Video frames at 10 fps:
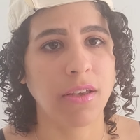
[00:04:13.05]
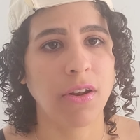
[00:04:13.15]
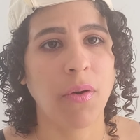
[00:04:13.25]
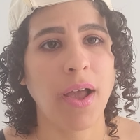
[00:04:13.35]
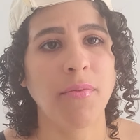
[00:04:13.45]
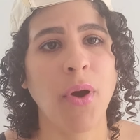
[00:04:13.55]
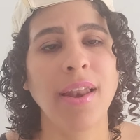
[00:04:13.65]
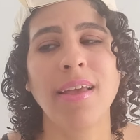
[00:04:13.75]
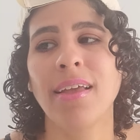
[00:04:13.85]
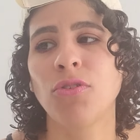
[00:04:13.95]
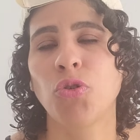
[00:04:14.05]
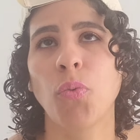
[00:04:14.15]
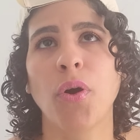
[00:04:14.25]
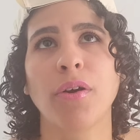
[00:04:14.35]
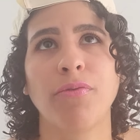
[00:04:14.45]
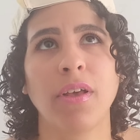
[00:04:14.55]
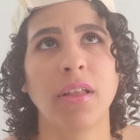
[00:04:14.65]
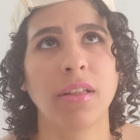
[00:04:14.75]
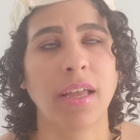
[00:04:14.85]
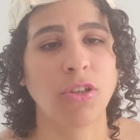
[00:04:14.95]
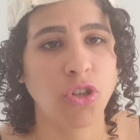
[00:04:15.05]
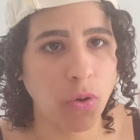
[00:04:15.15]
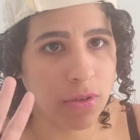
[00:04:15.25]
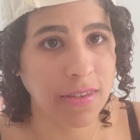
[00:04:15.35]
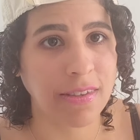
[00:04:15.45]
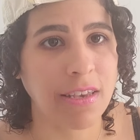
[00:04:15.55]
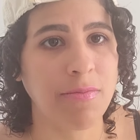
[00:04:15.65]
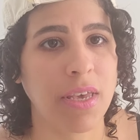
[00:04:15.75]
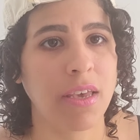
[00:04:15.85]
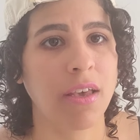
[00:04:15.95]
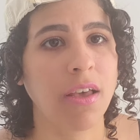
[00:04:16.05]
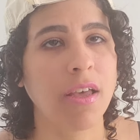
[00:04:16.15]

I went into work feeling like, don't see me,